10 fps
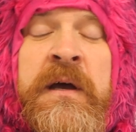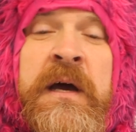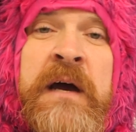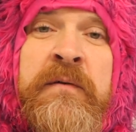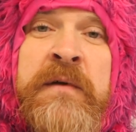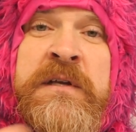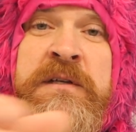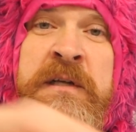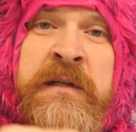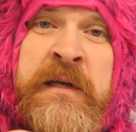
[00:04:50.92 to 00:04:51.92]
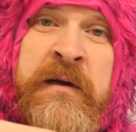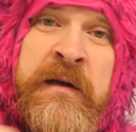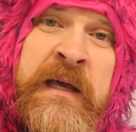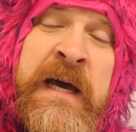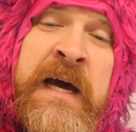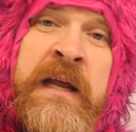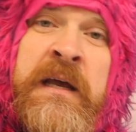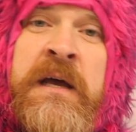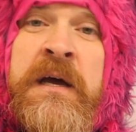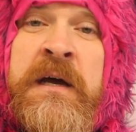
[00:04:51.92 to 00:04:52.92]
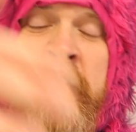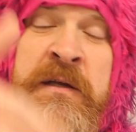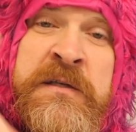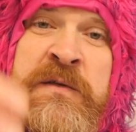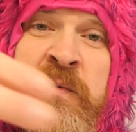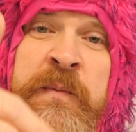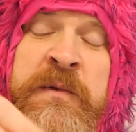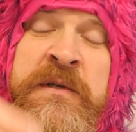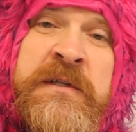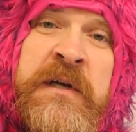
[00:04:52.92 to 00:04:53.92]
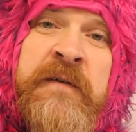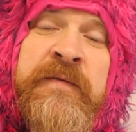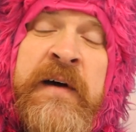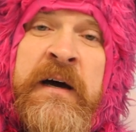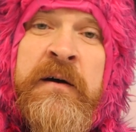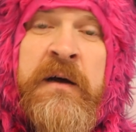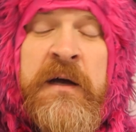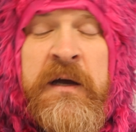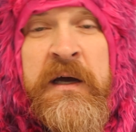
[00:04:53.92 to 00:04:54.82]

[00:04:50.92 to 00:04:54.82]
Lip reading: I reached in there and got it and then swept the stuff out.